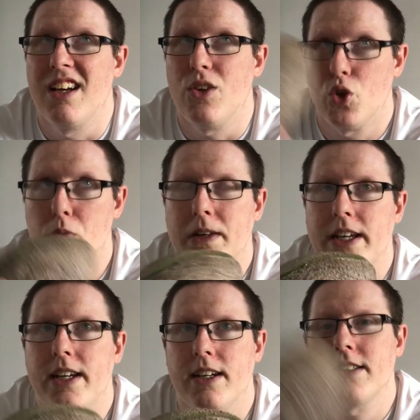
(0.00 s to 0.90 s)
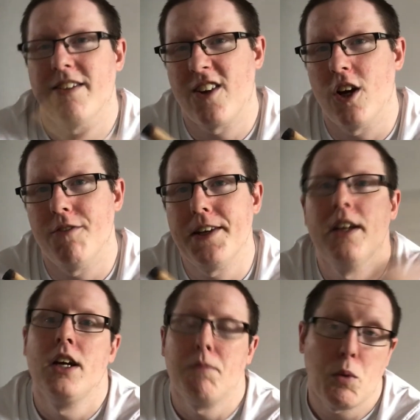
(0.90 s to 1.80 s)
normally, except for COVID,
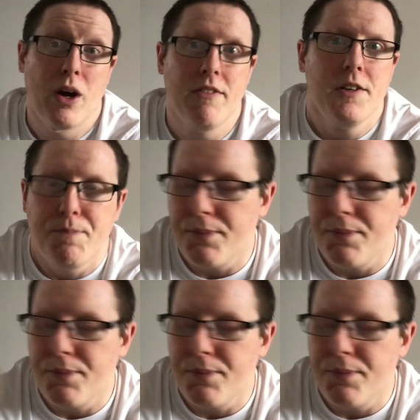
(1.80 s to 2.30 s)
but whatever.